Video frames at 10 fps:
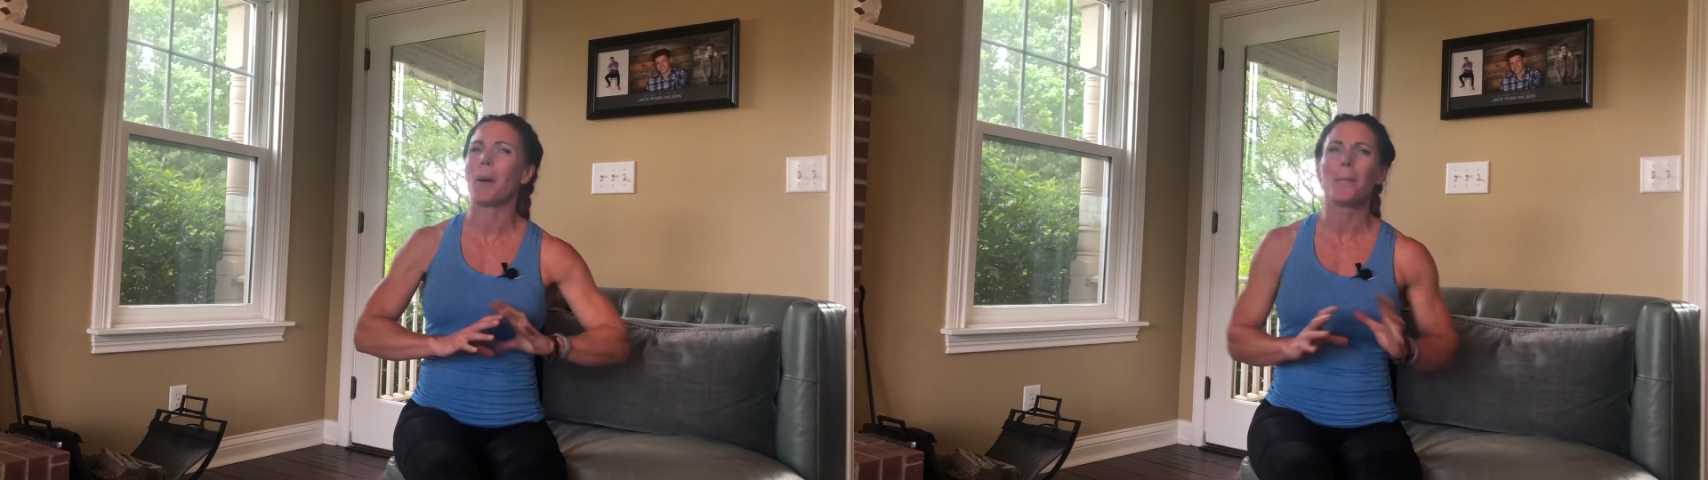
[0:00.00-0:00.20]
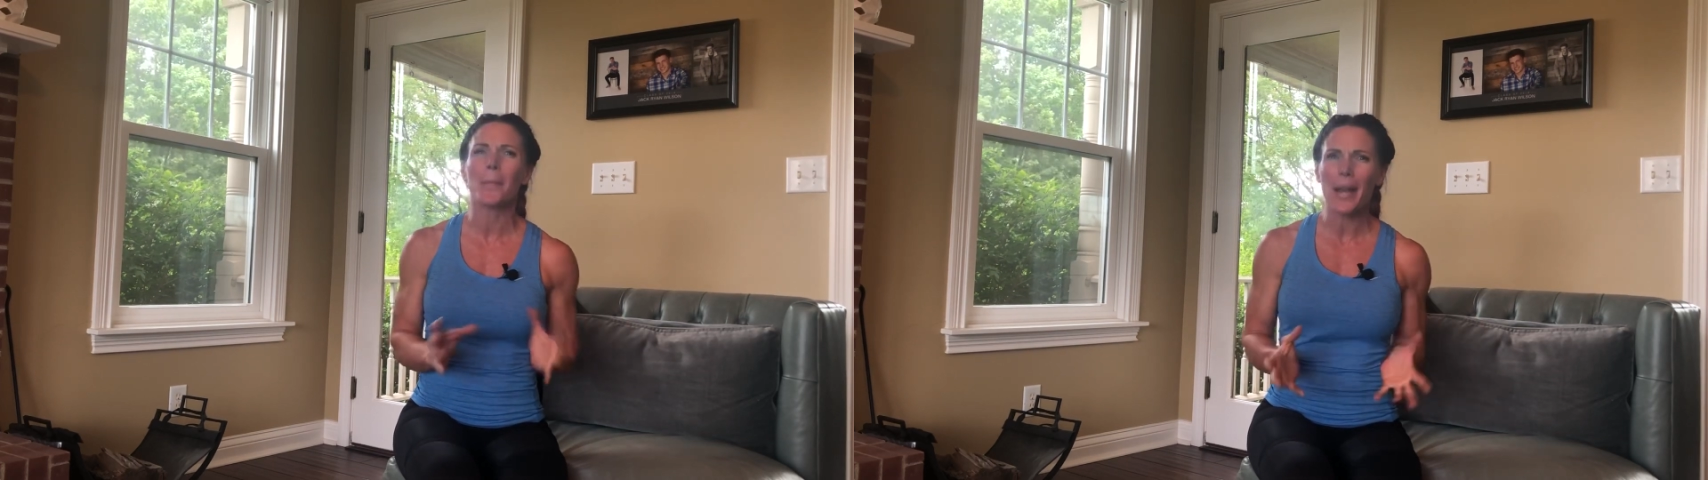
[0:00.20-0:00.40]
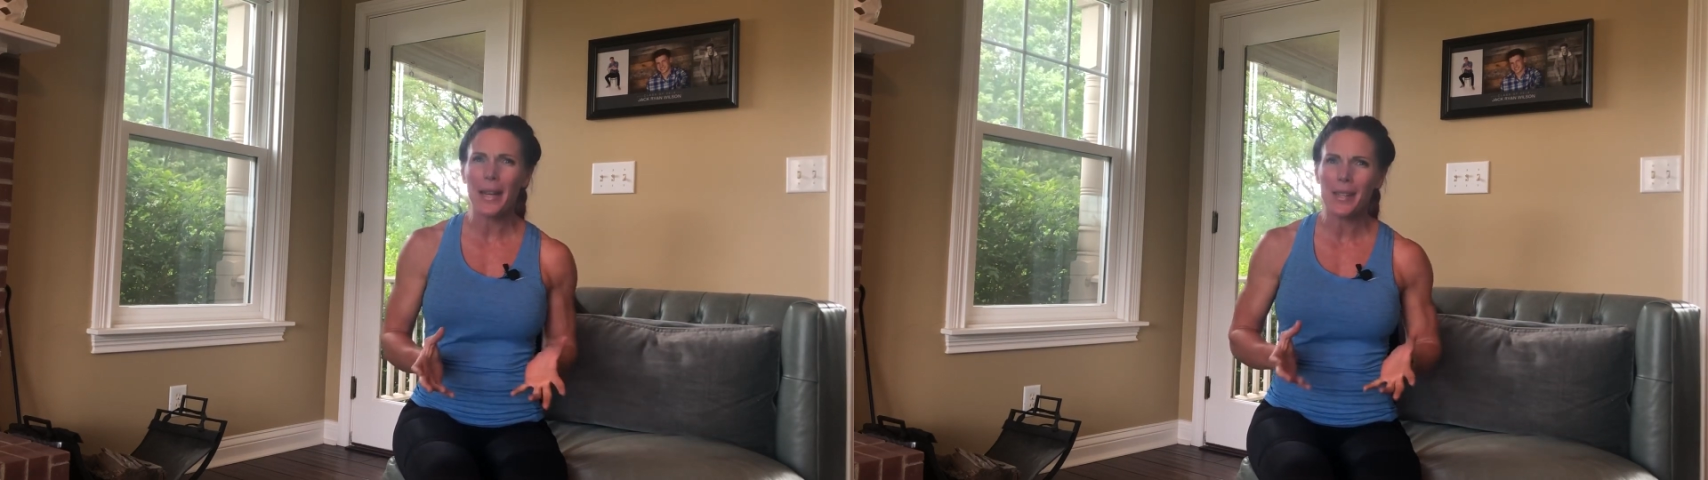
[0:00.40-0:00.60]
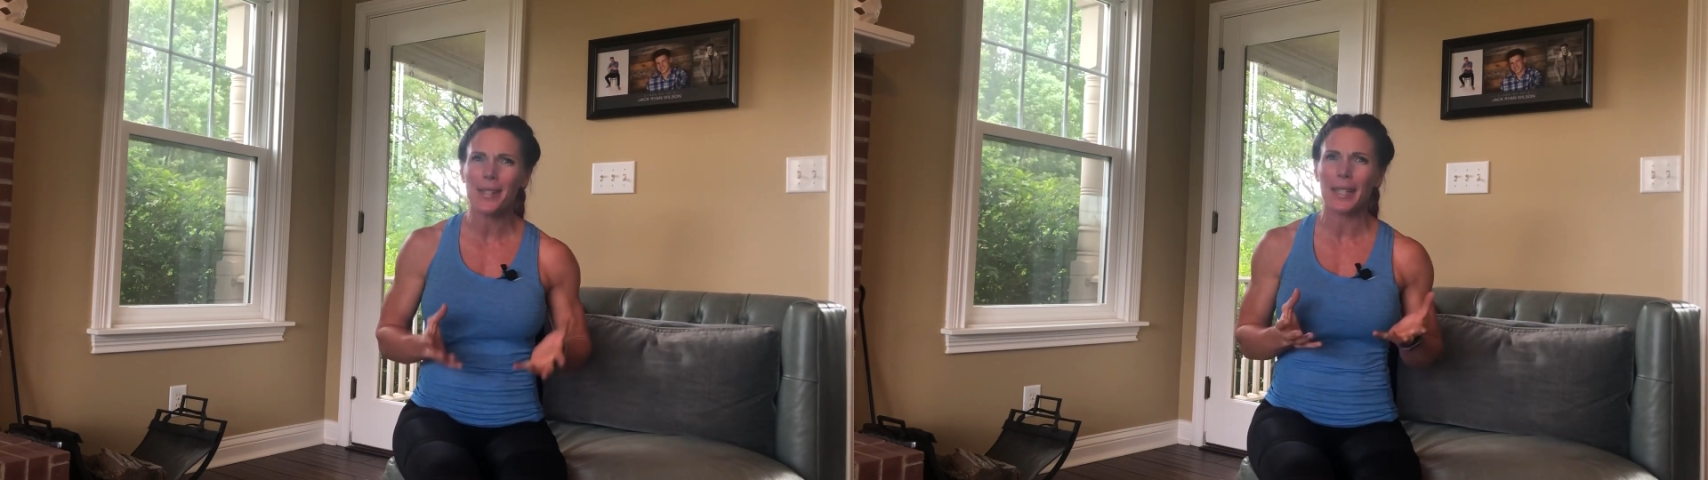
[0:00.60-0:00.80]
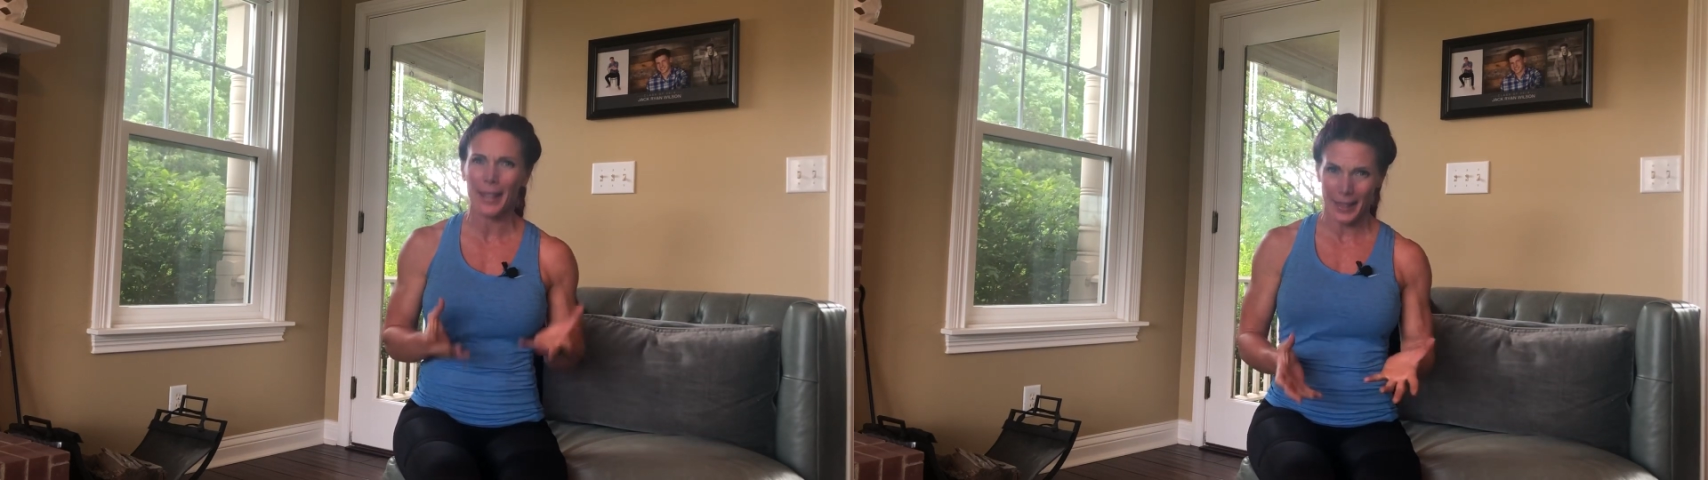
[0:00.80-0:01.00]

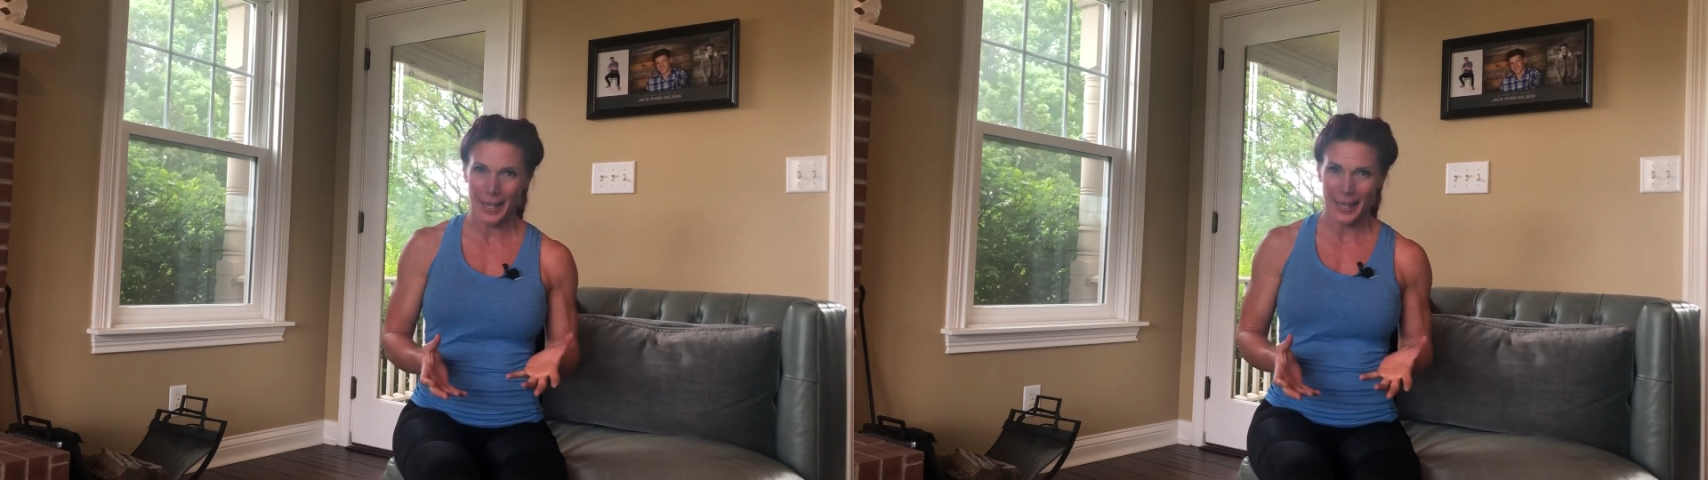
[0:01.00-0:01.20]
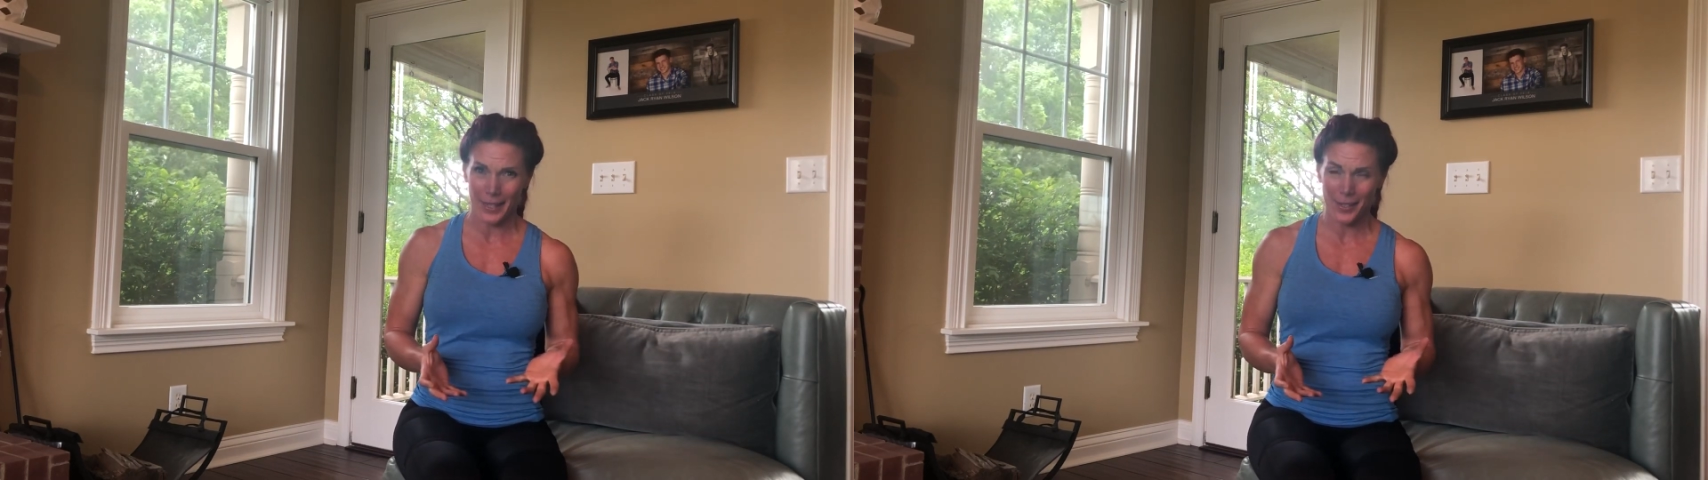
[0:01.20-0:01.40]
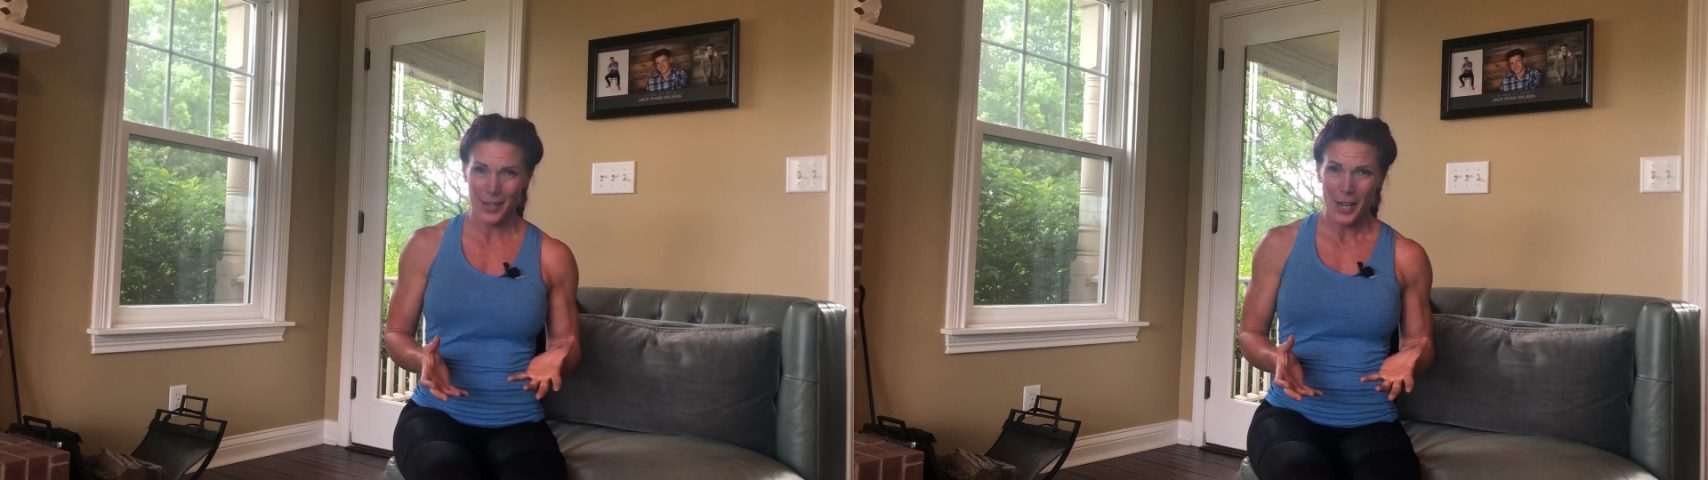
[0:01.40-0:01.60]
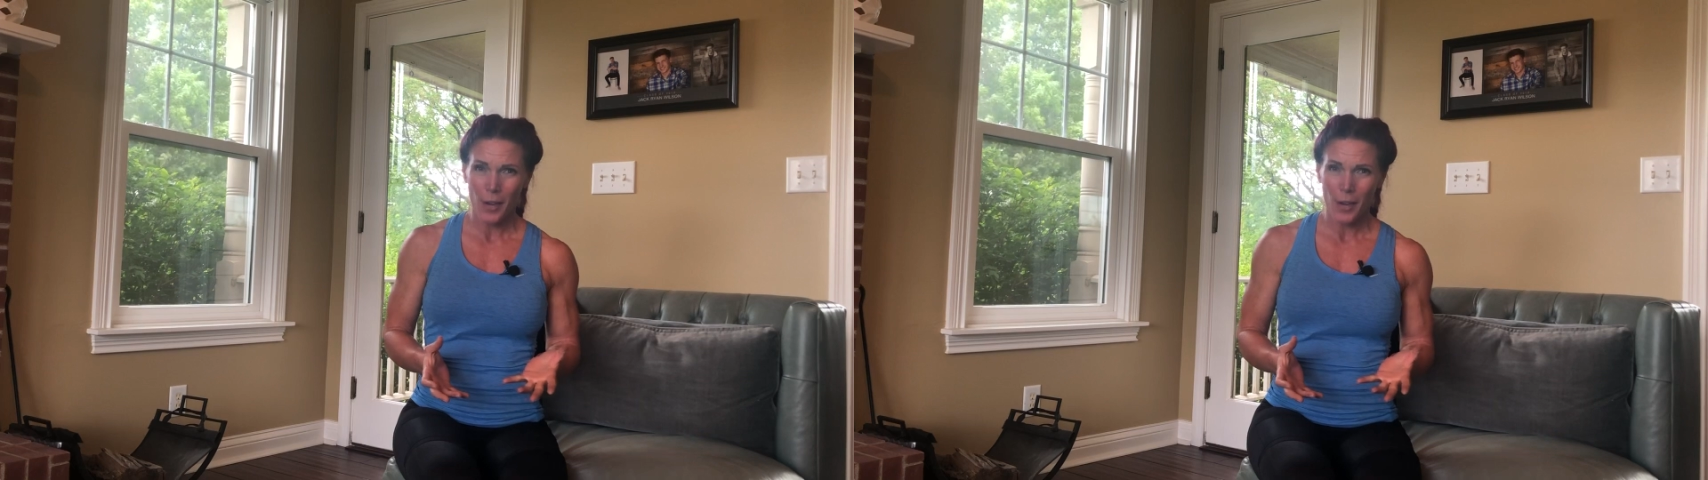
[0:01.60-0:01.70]
amazing things